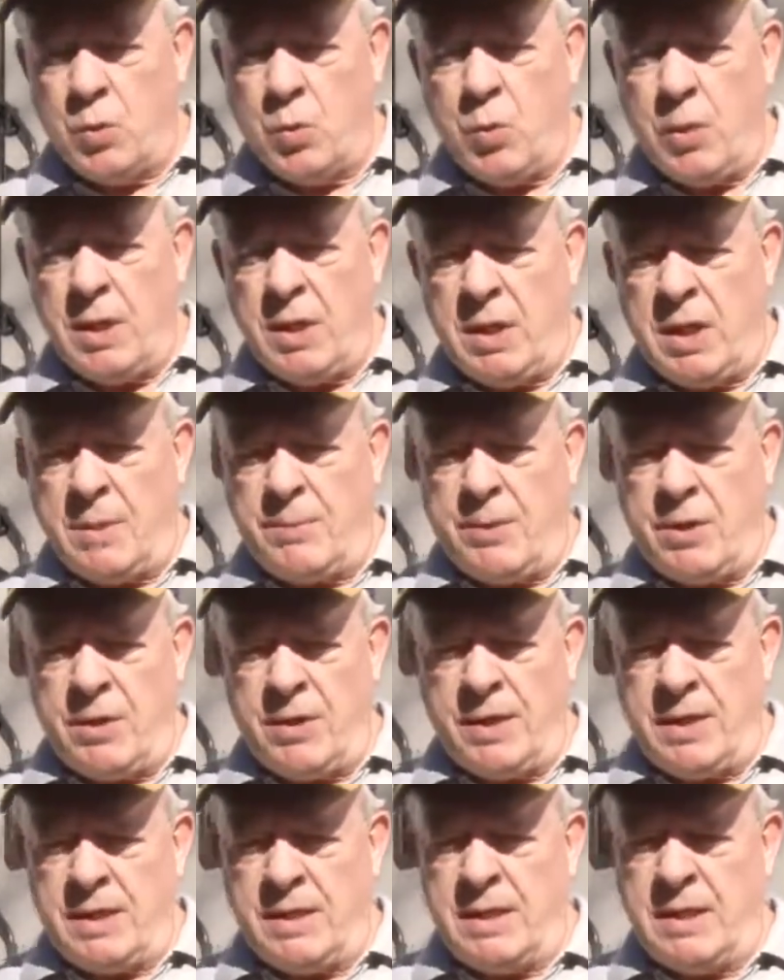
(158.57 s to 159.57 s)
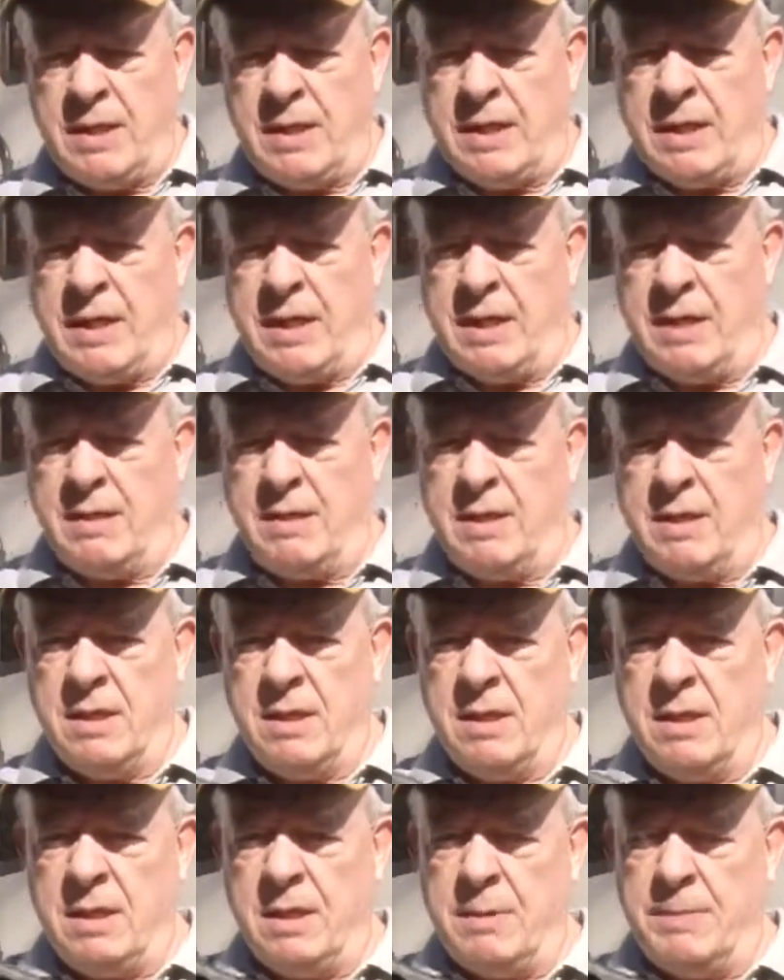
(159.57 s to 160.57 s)
wheel up on it, and
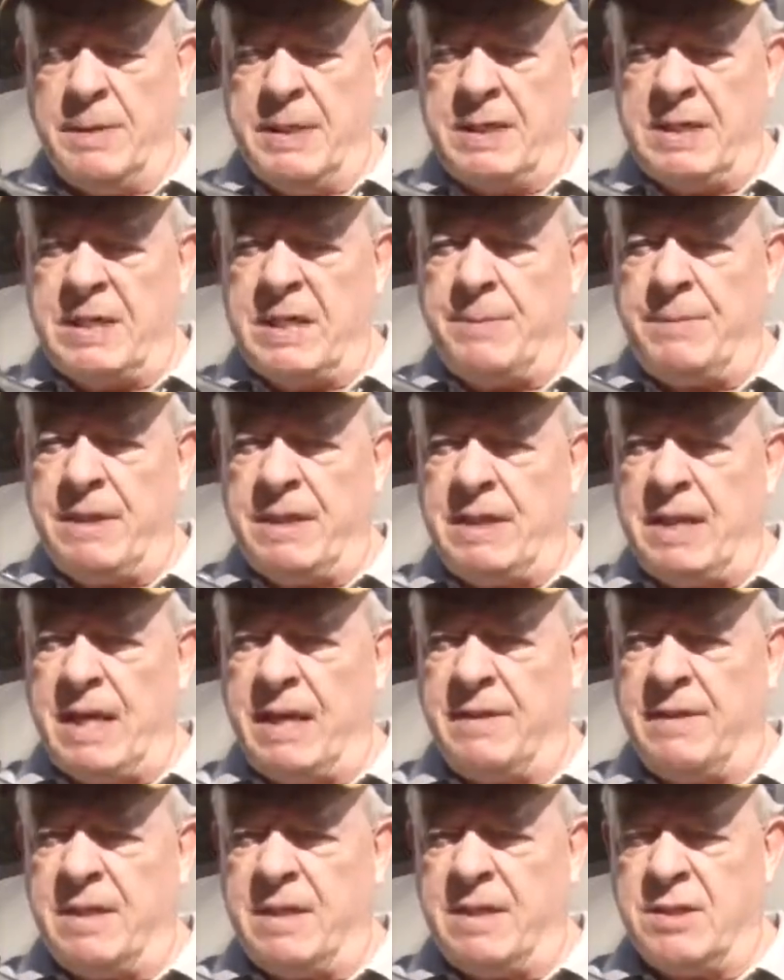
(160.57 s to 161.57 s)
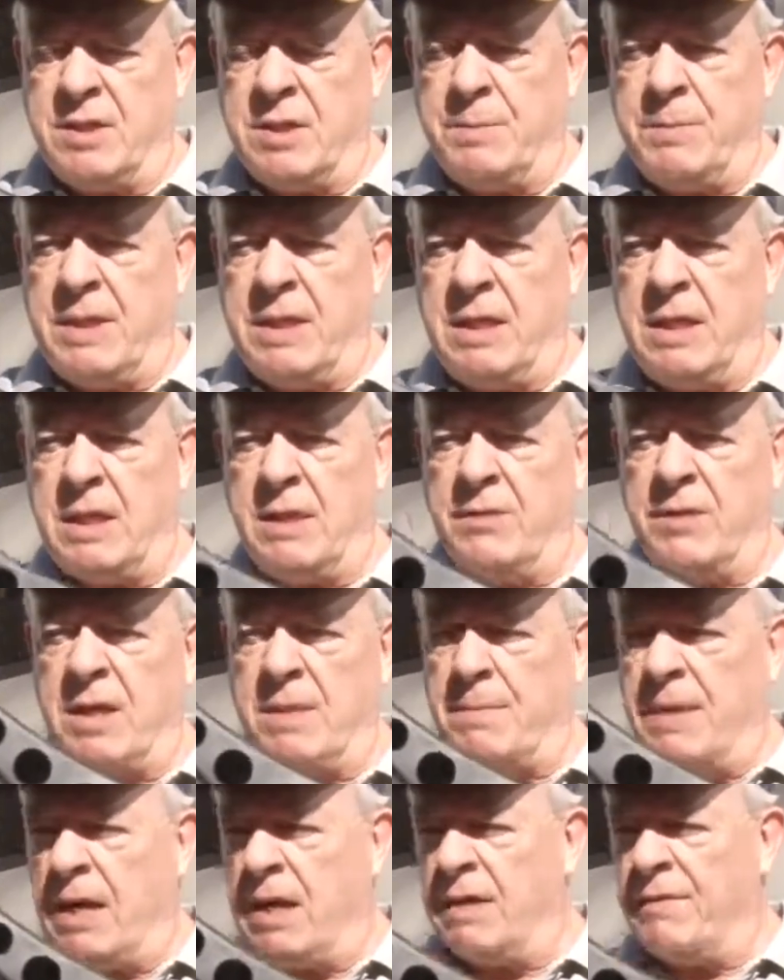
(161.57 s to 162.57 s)
it'll be something like this depending on the
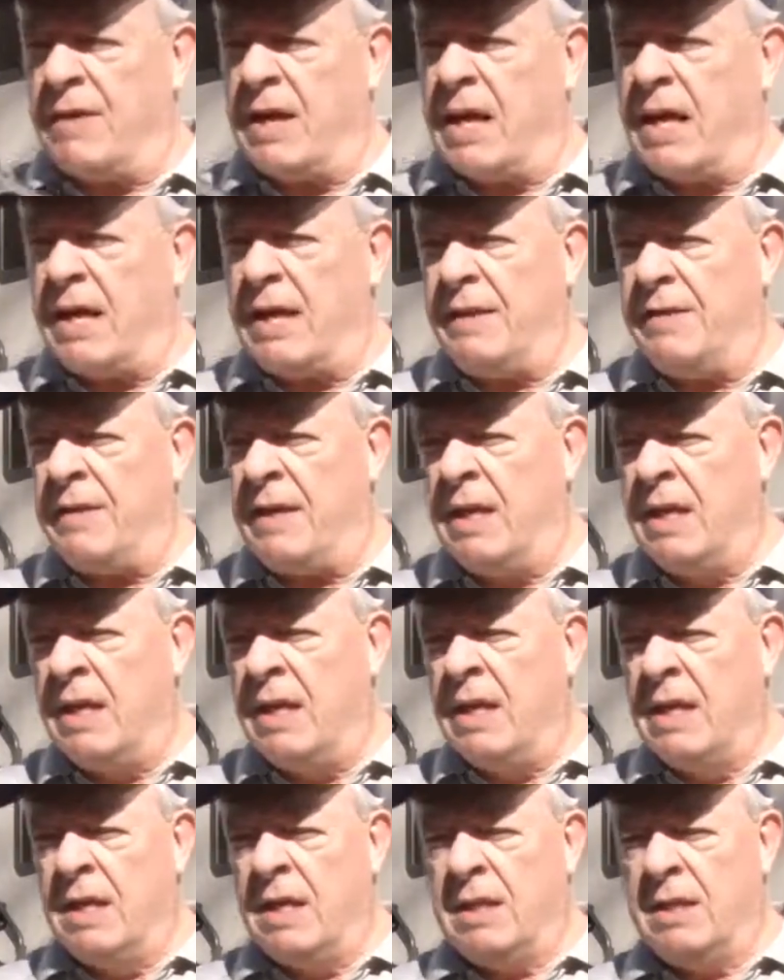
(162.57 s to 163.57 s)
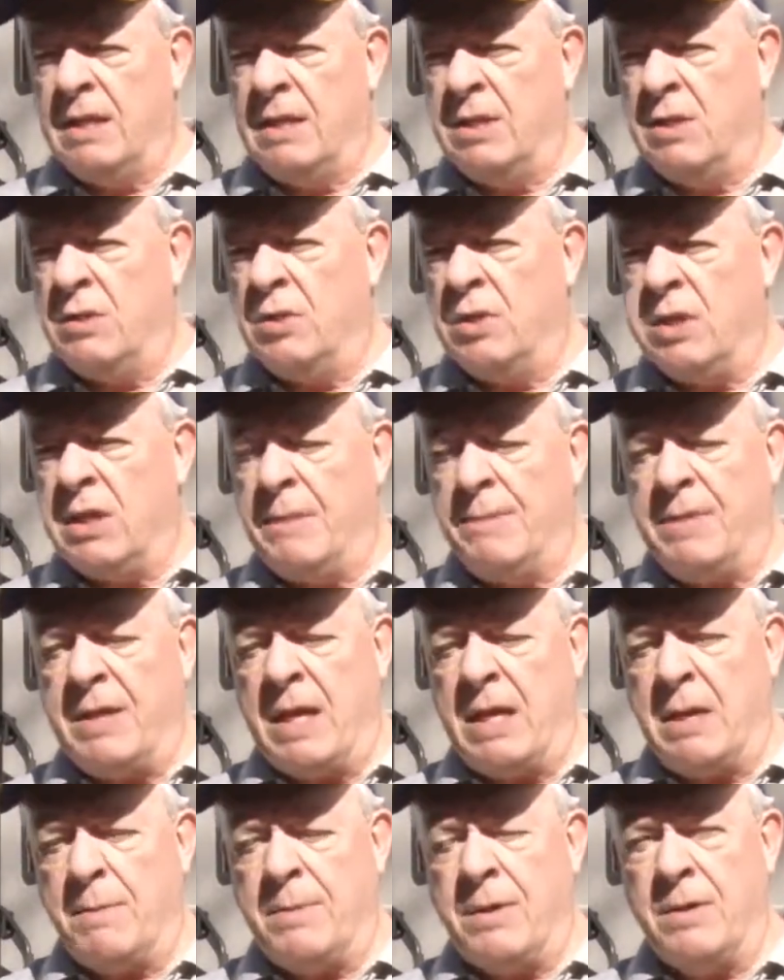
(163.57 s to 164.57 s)
amount of height, then you slip
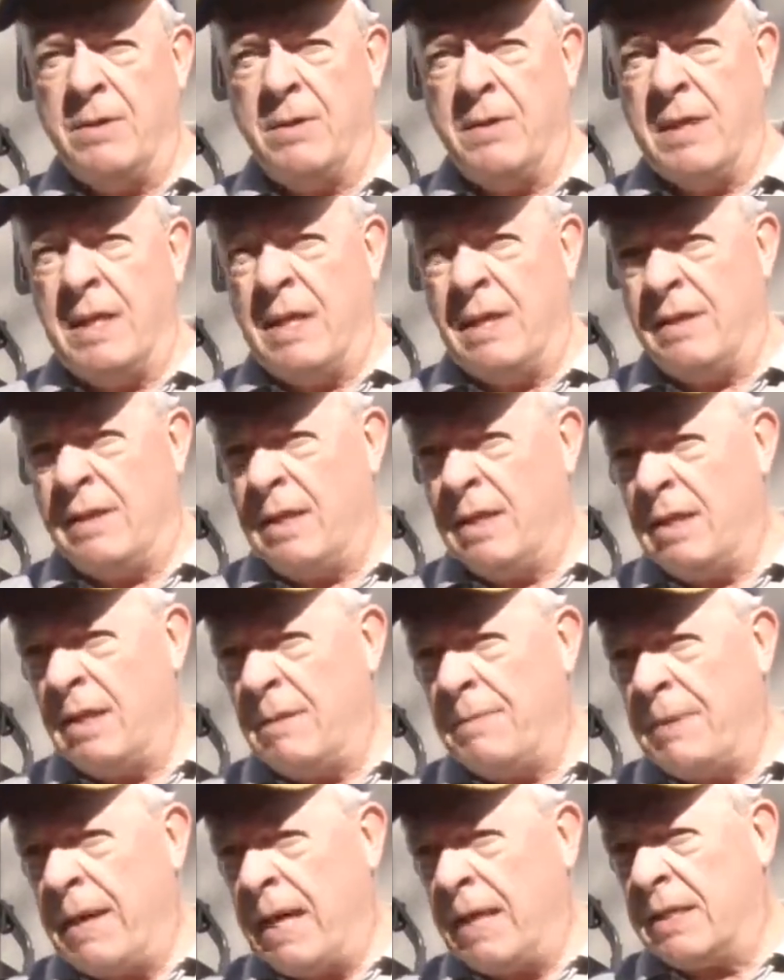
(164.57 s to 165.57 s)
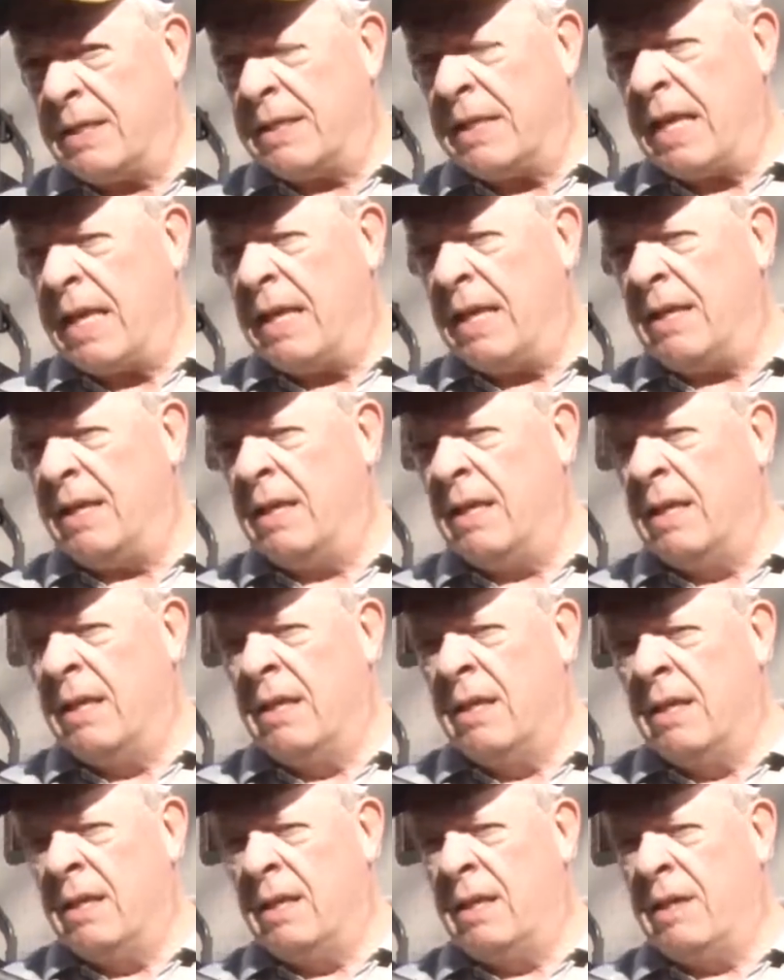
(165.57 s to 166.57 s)
that up underneath the back side
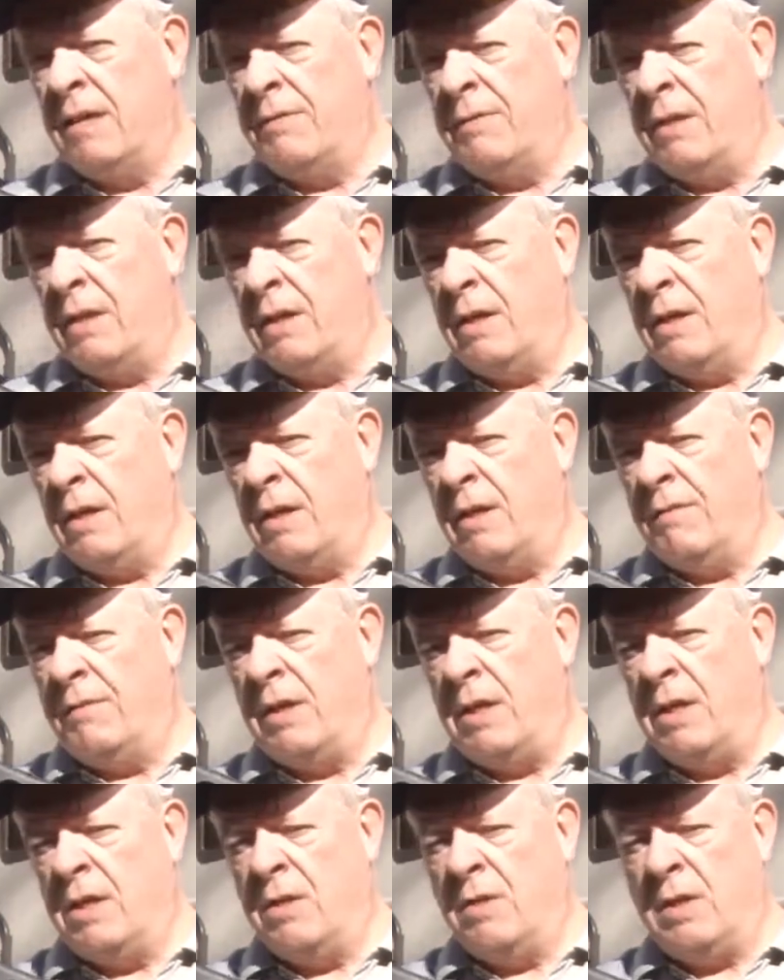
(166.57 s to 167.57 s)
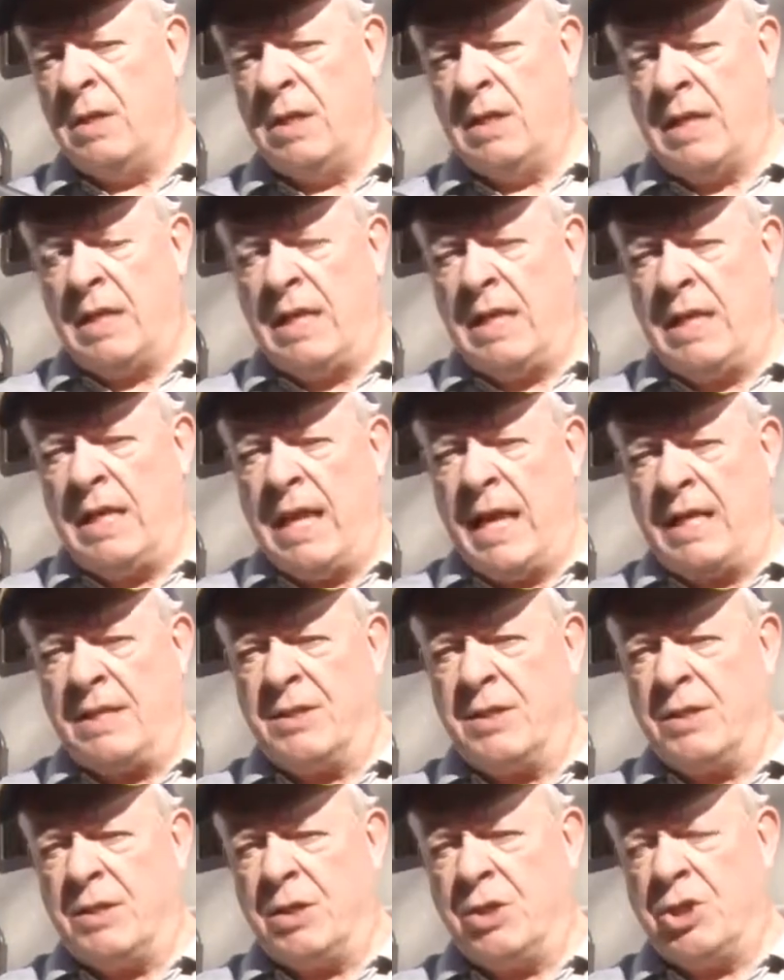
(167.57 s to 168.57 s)
of the unit, and it
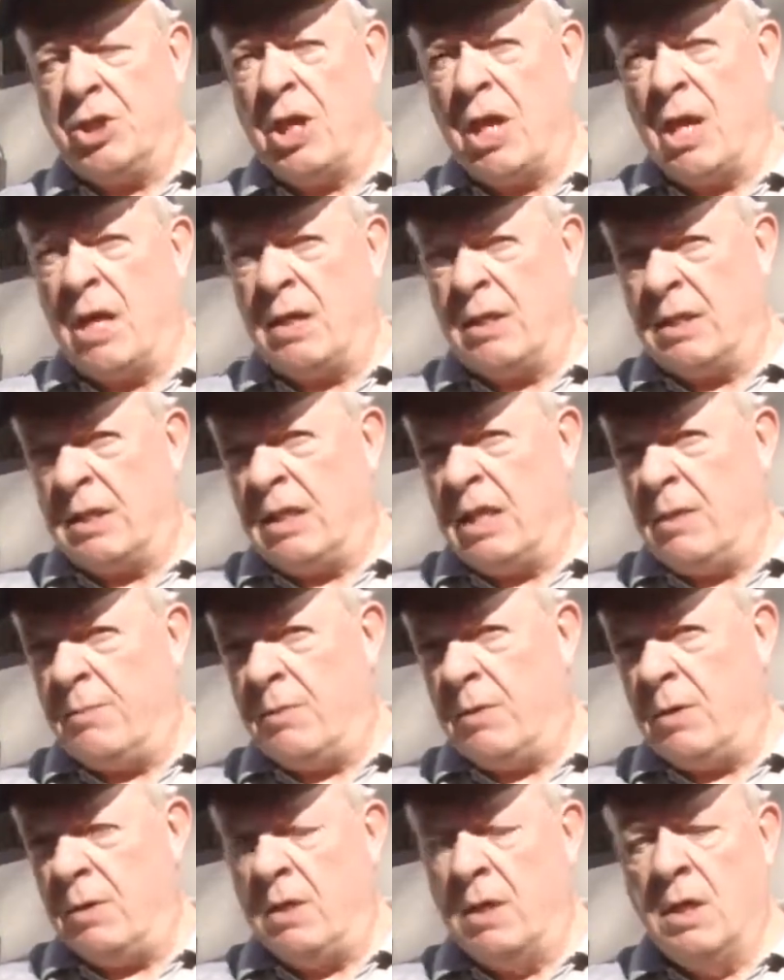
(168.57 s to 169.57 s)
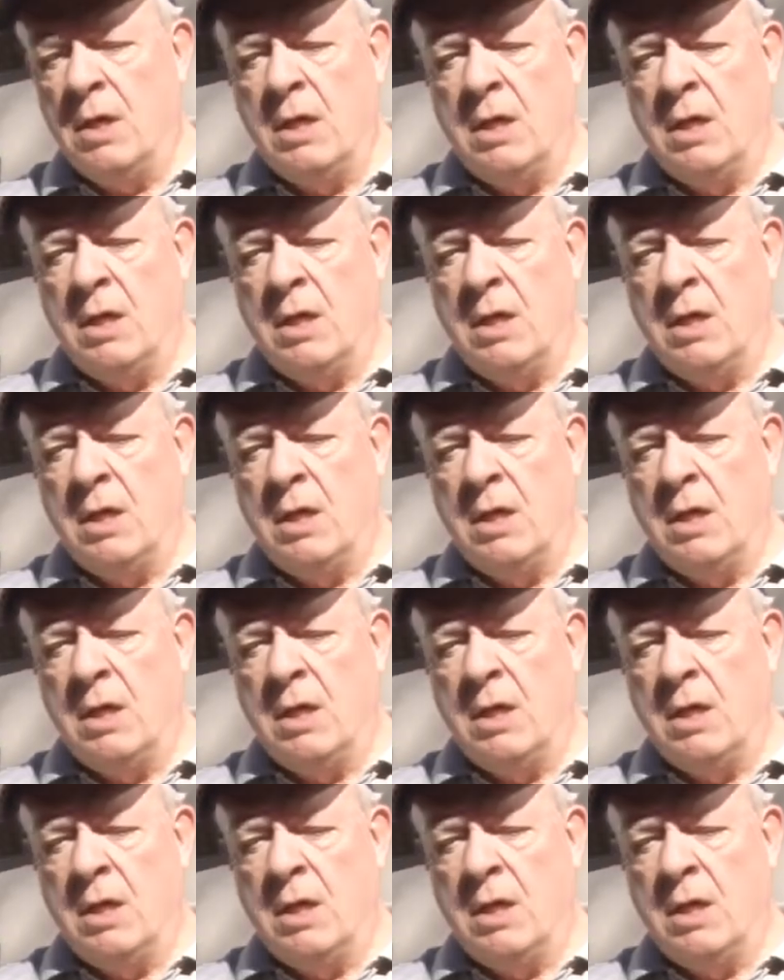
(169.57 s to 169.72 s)
acts as a chock to keep your